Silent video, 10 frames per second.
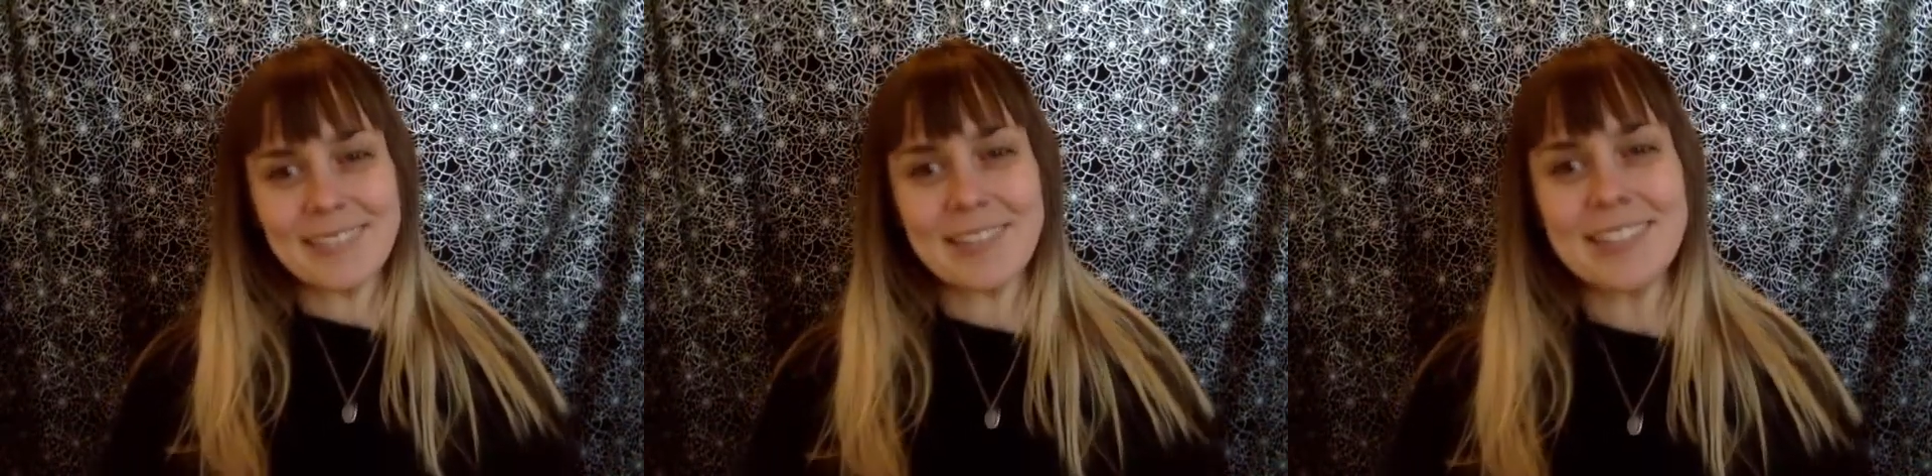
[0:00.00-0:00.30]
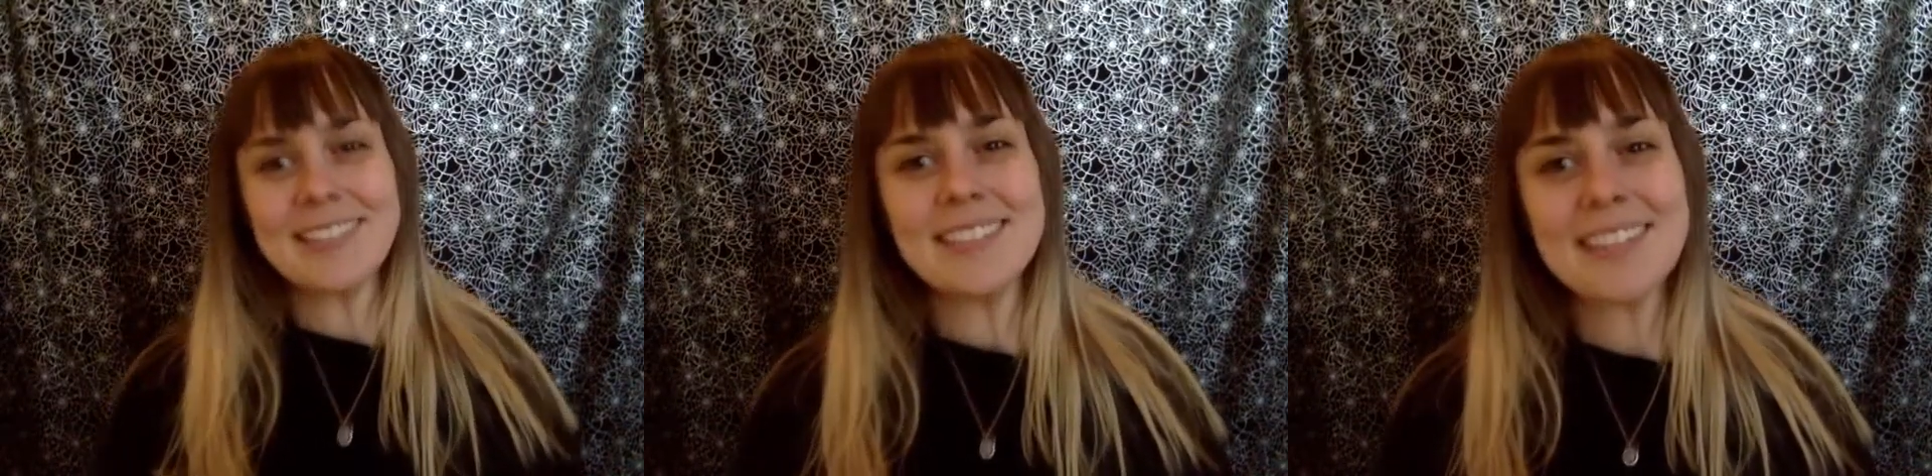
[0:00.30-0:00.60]

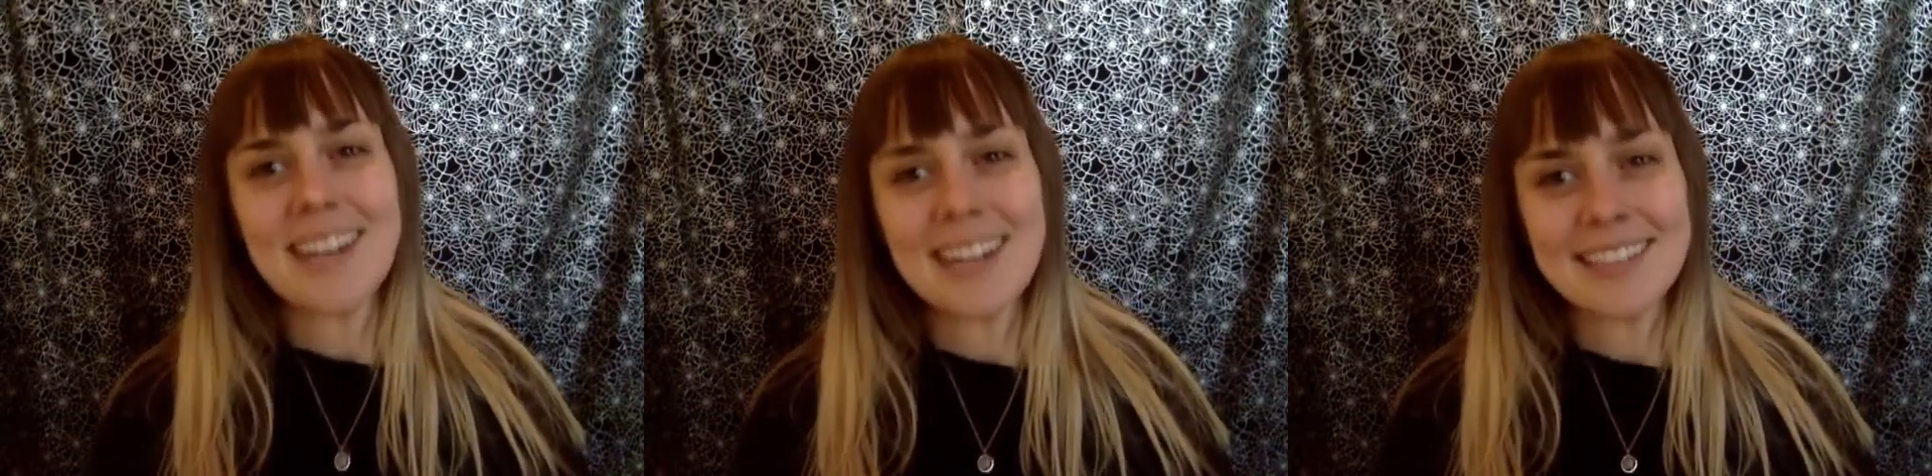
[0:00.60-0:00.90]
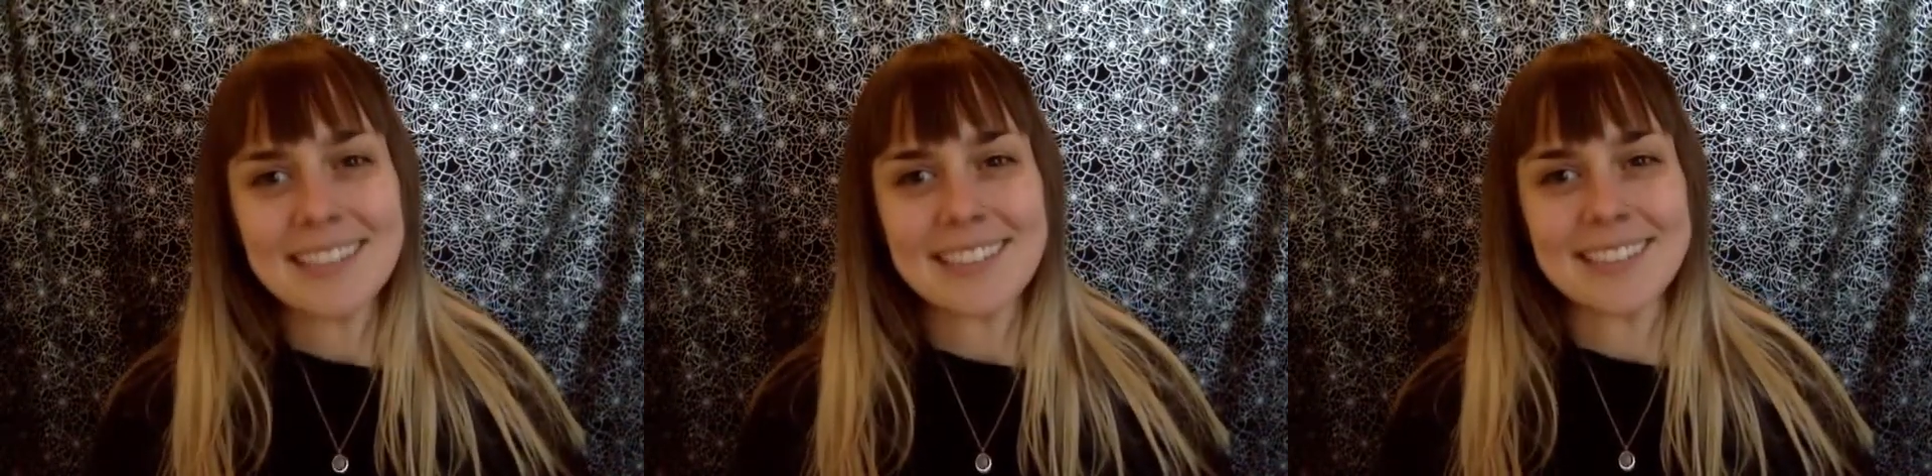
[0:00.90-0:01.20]
Once you're
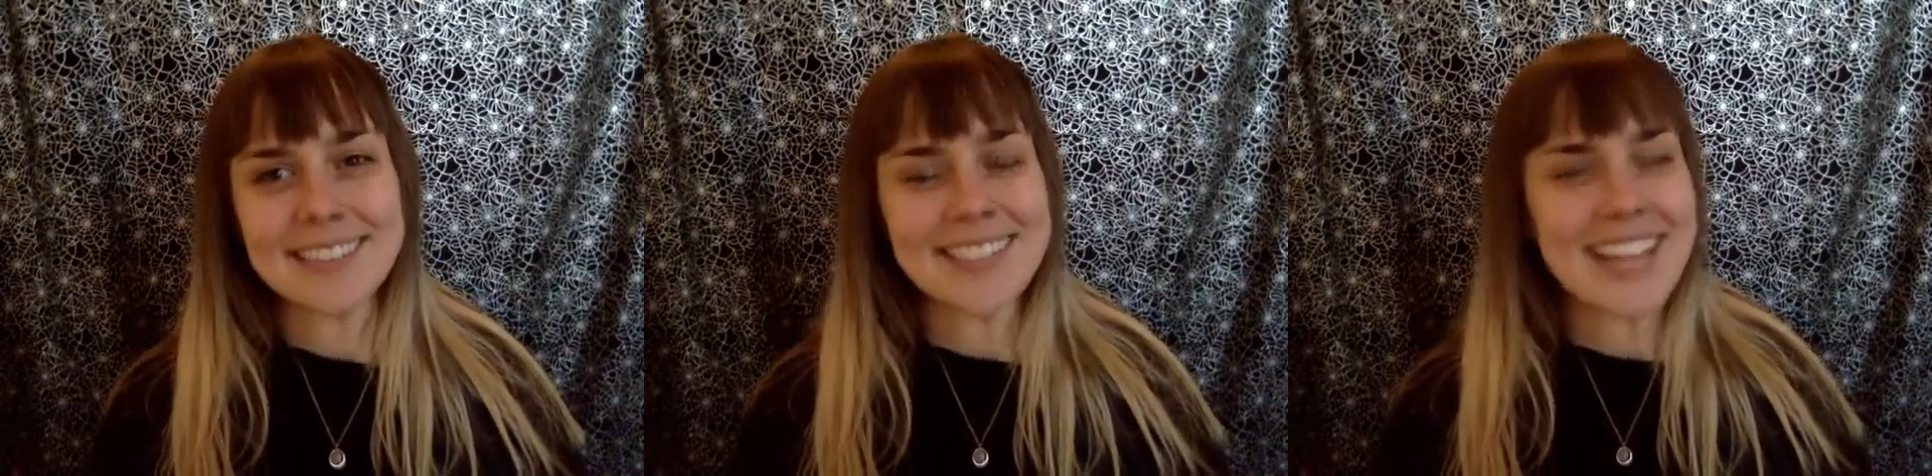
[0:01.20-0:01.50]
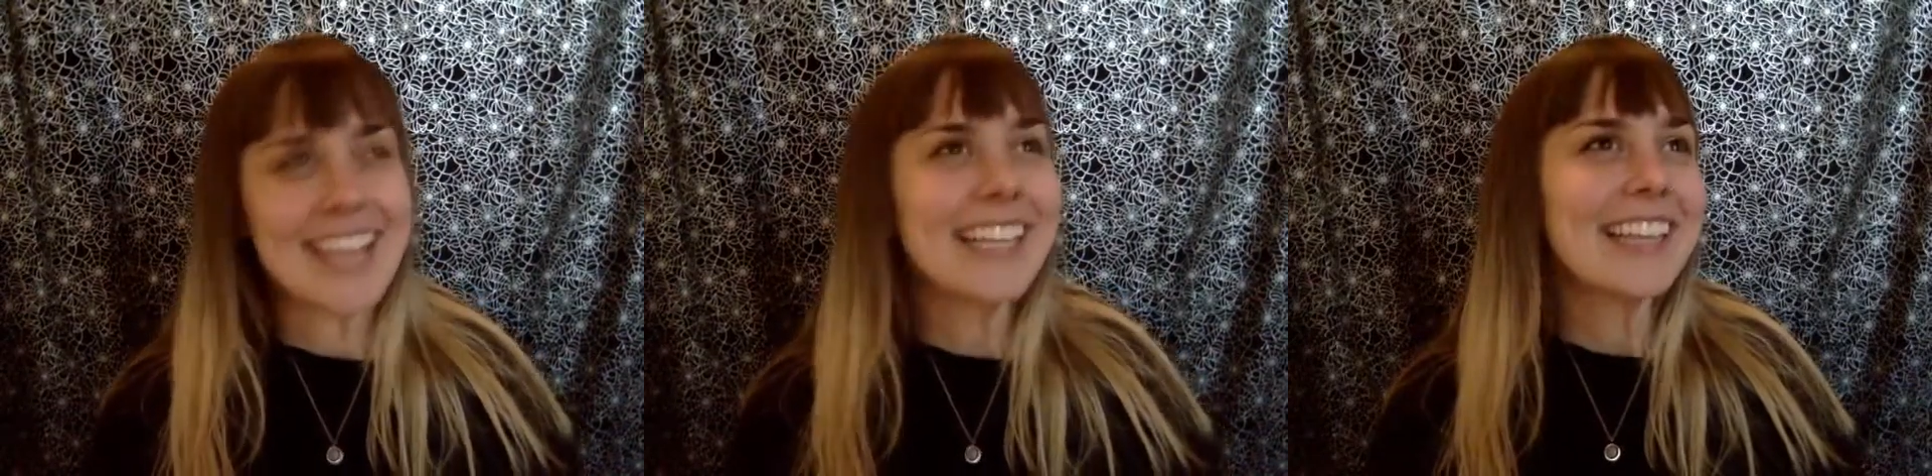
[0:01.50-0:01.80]
conscious,
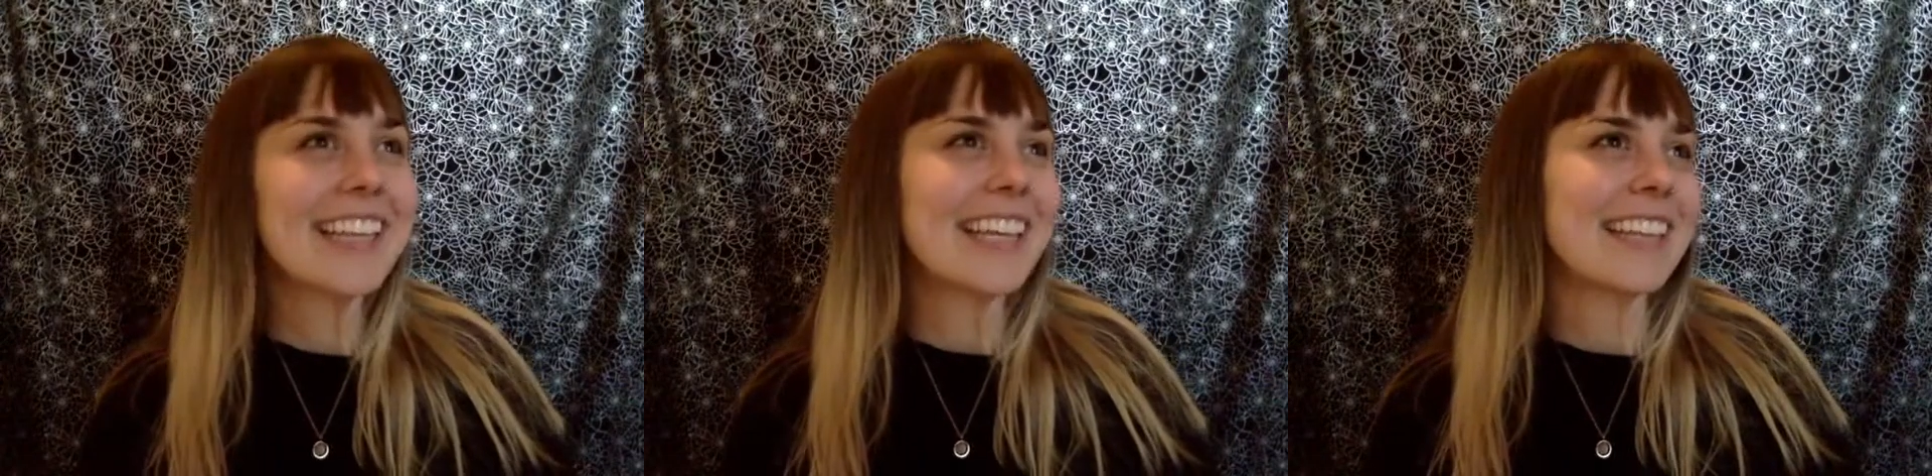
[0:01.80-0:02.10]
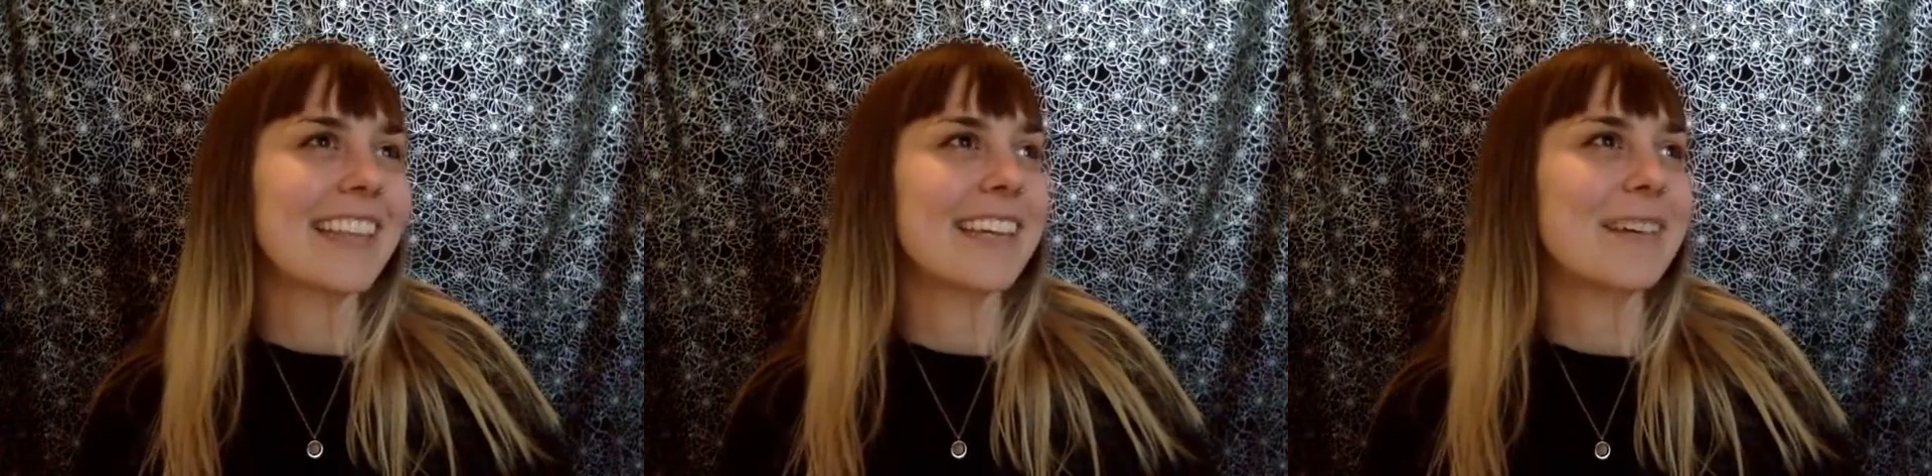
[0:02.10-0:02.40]

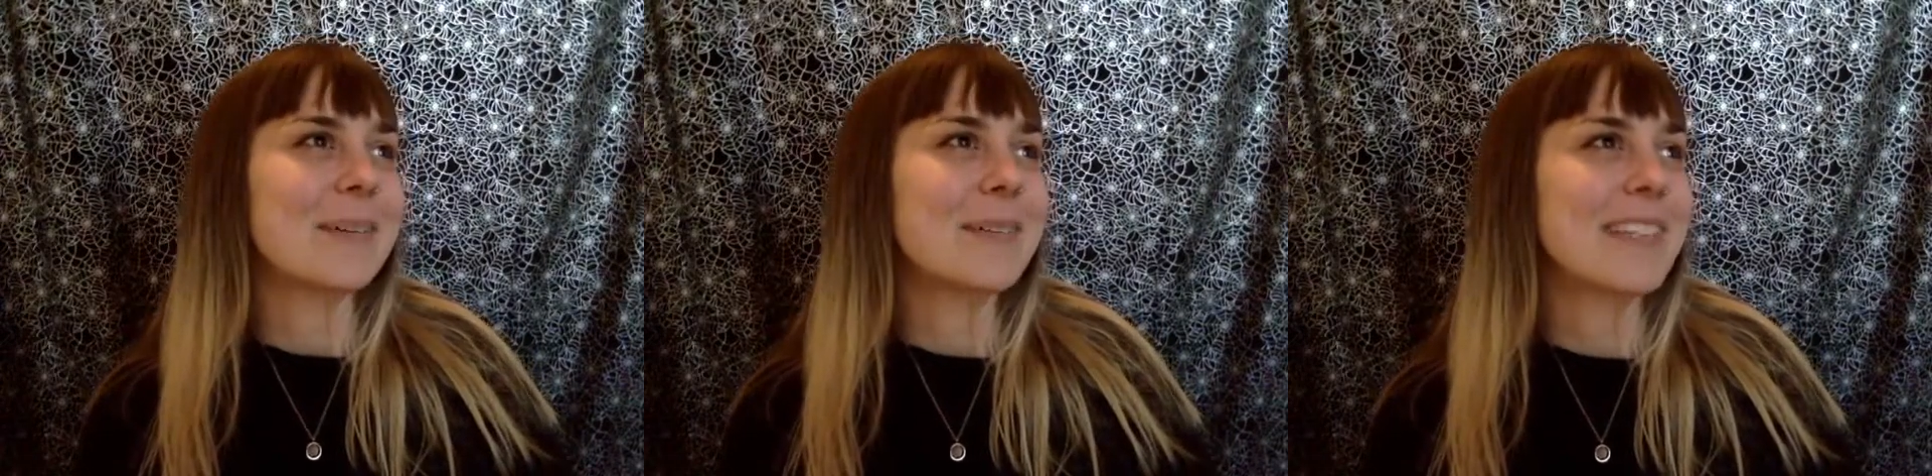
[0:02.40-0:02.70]
anything that goes